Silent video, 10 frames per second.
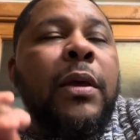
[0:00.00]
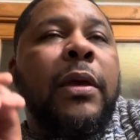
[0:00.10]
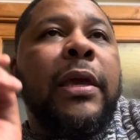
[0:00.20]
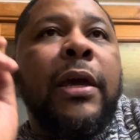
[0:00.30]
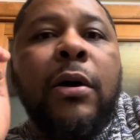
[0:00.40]

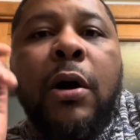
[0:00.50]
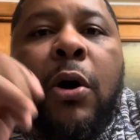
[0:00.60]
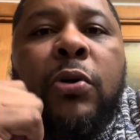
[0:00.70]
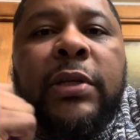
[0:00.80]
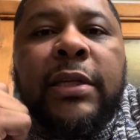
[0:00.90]
he'll
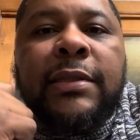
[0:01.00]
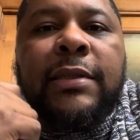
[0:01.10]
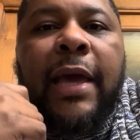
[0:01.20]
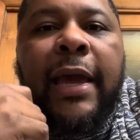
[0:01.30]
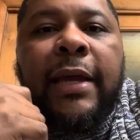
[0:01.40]
hold his
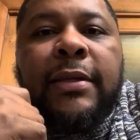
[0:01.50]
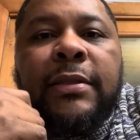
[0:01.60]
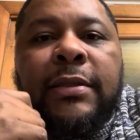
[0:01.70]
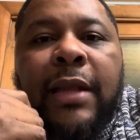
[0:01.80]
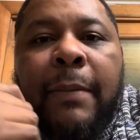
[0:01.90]

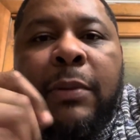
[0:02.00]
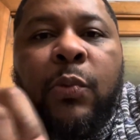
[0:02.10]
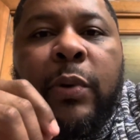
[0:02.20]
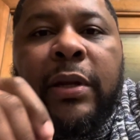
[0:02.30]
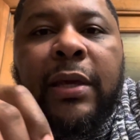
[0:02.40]
ace, let me
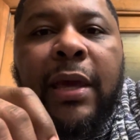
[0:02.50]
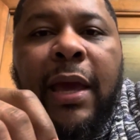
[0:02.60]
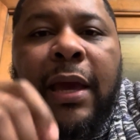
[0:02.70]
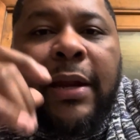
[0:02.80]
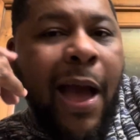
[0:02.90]
win the
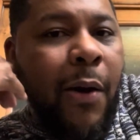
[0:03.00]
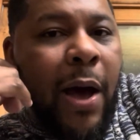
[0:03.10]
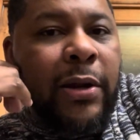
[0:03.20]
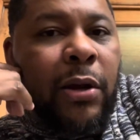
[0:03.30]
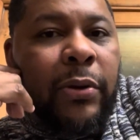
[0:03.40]
king, and now
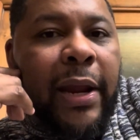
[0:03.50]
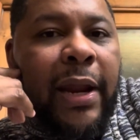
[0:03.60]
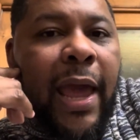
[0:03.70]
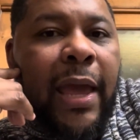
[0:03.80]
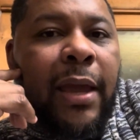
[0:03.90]
I know that,
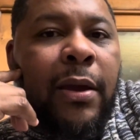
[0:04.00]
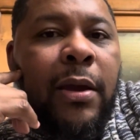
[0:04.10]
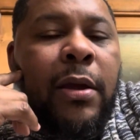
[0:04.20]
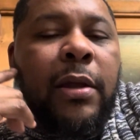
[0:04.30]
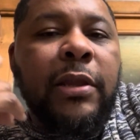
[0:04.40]
hey,
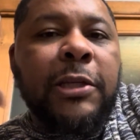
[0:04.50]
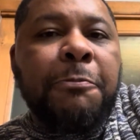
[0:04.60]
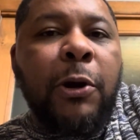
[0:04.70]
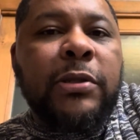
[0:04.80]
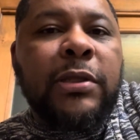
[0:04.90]
this
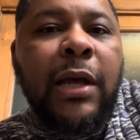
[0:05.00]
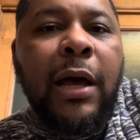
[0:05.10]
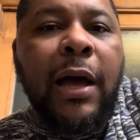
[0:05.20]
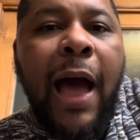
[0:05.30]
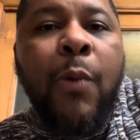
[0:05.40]
person,
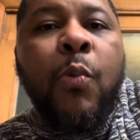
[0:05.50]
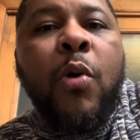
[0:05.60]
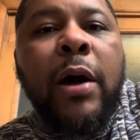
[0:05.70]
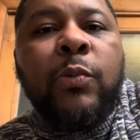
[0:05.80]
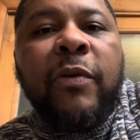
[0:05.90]
I
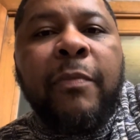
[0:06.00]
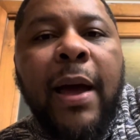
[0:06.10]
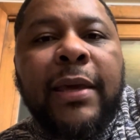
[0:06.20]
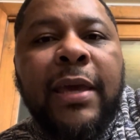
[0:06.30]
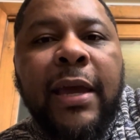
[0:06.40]
won with
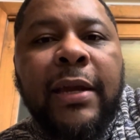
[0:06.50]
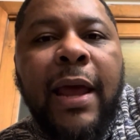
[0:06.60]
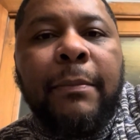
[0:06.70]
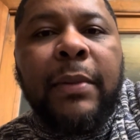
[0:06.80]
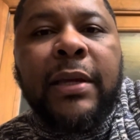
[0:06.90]
my king.
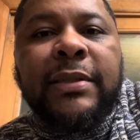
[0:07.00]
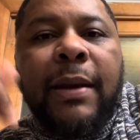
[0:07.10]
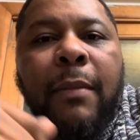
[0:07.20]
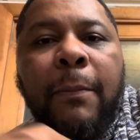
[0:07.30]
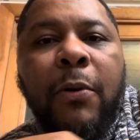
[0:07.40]
That means that
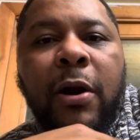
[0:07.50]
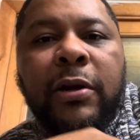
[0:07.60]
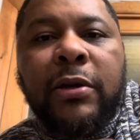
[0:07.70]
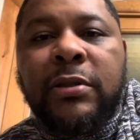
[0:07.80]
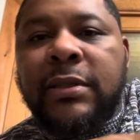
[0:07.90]
my
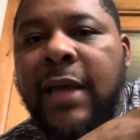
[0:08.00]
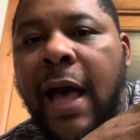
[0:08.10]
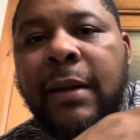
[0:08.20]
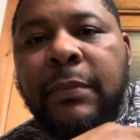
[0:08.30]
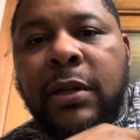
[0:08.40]
partner's
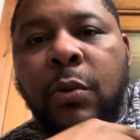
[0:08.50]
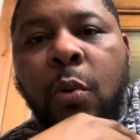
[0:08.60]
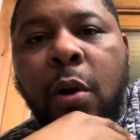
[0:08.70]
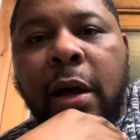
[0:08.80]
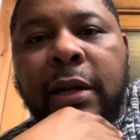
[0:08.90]
got to be the
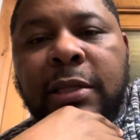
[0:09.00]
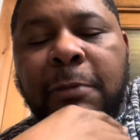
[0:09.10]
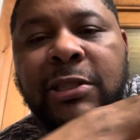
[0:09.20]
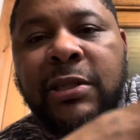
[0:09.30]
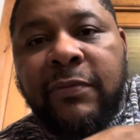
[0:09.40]
one,
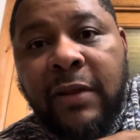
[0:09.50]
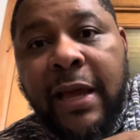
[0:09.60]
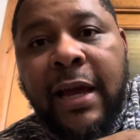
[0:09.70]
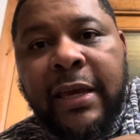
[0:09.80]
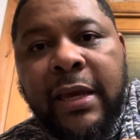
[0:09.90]
especially if, like,
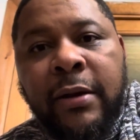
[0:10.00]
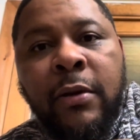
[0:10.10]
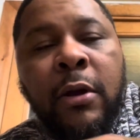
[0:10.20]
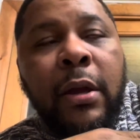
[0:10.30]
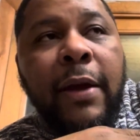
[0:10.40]
again,
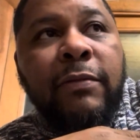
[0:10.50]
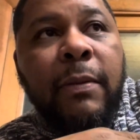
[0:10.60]
if the